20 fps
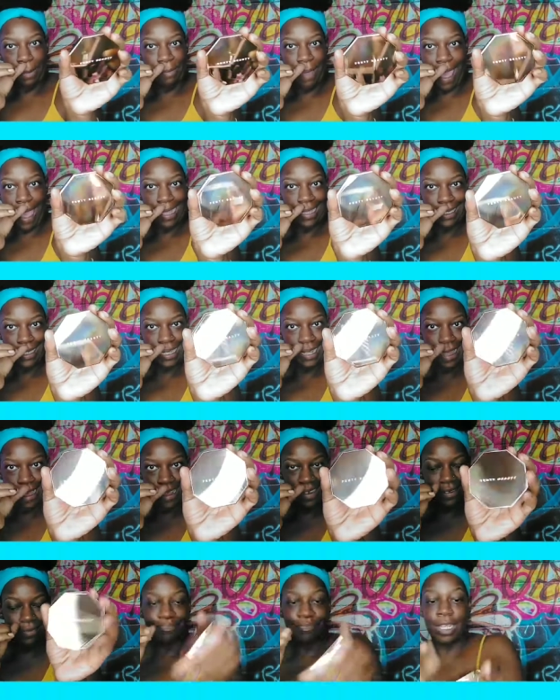packaging,
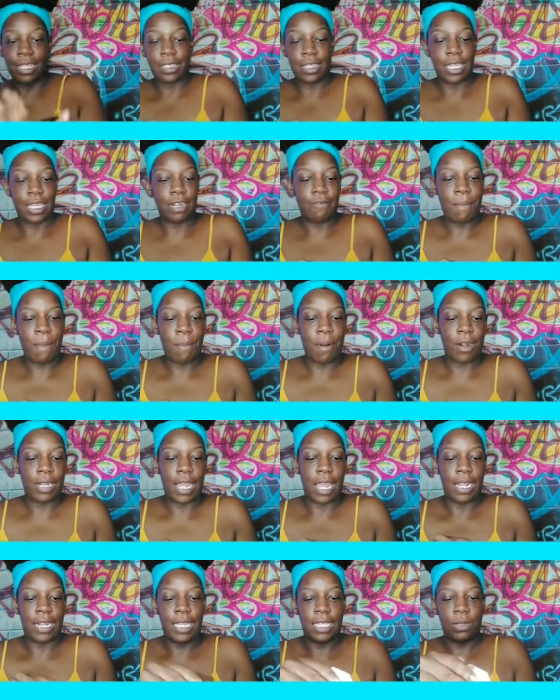y'all. I was going to get it around my
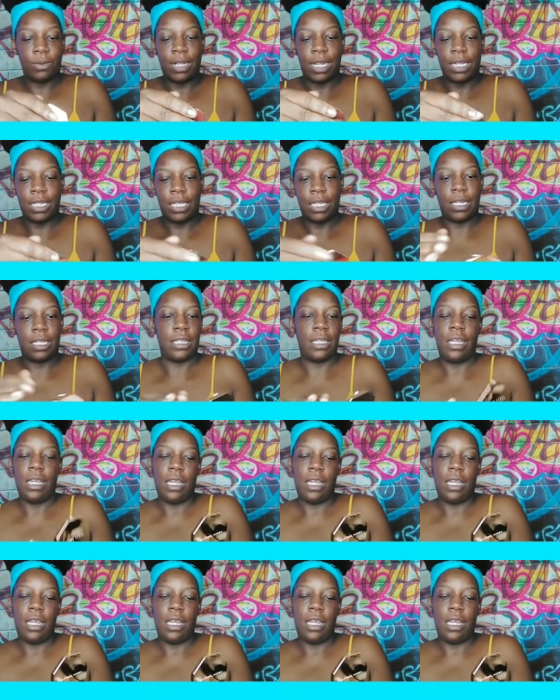birthday, and that's what I did.